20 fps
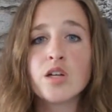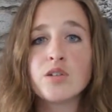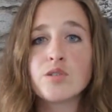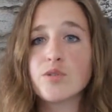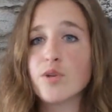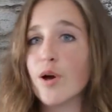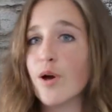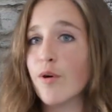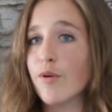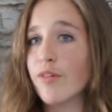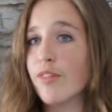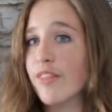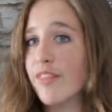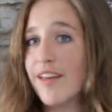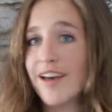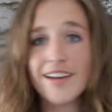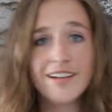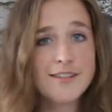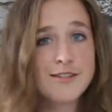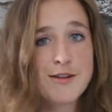So
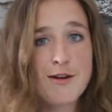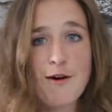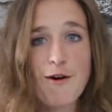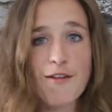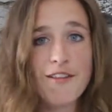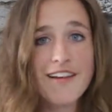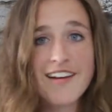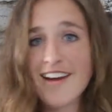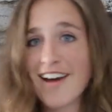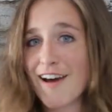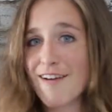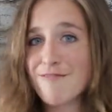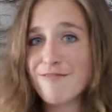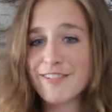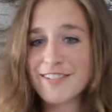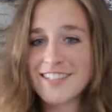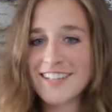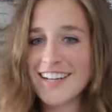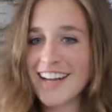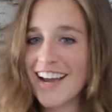that is all I have
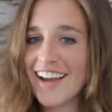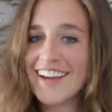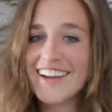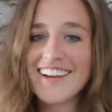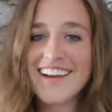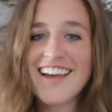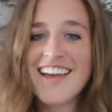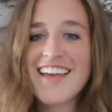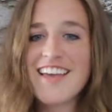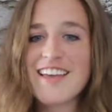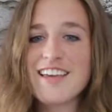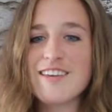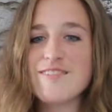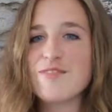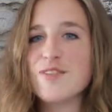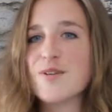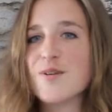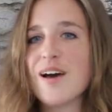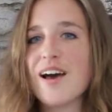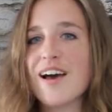for today.
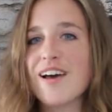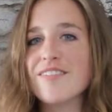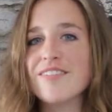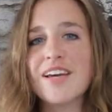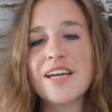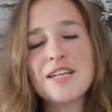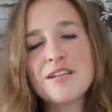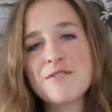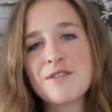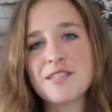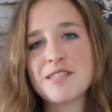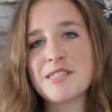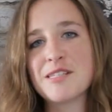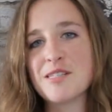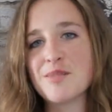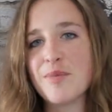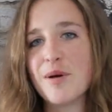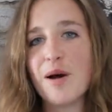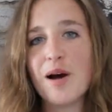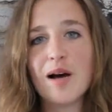If you have any
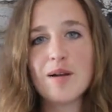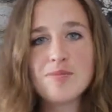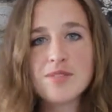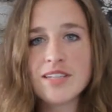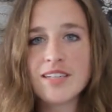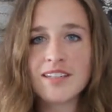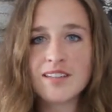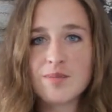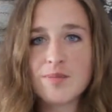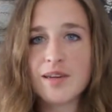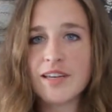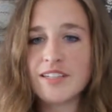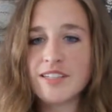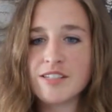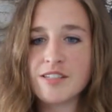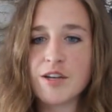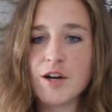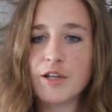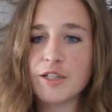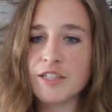questions about updating the
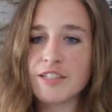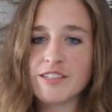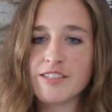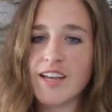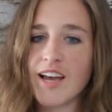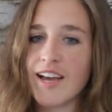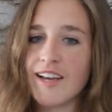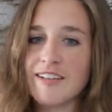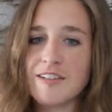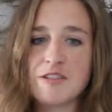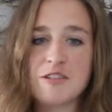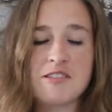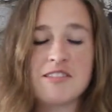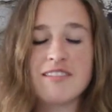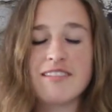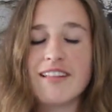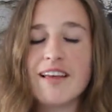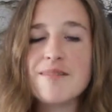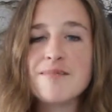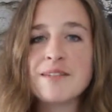pages on your site,
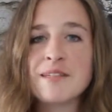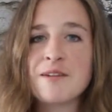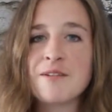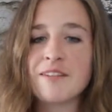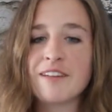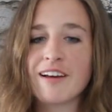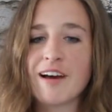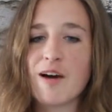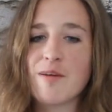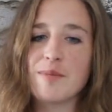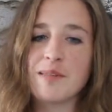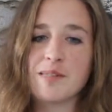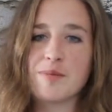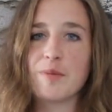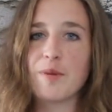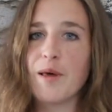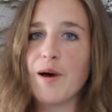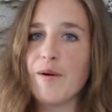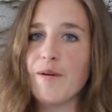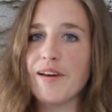just let me know in the
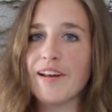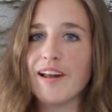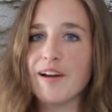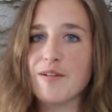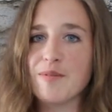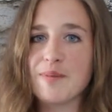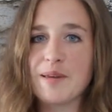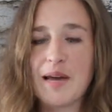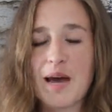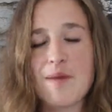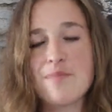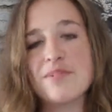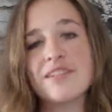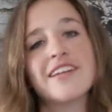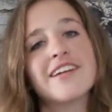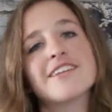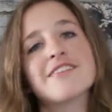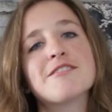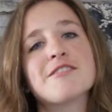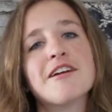comments below and I will be
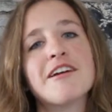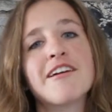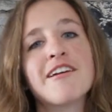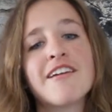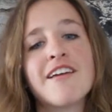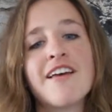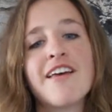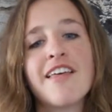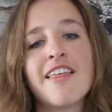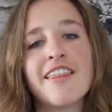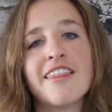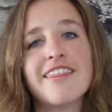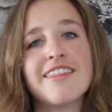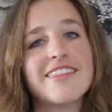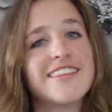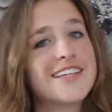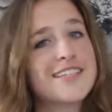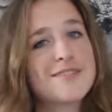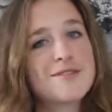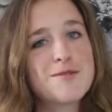happy to answer.
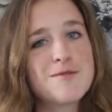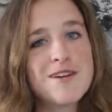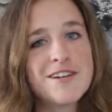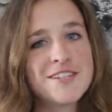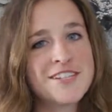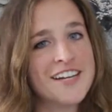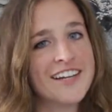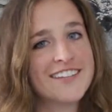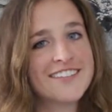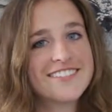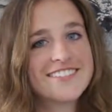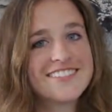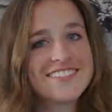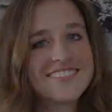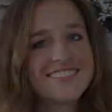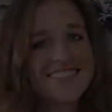Thanks for watching.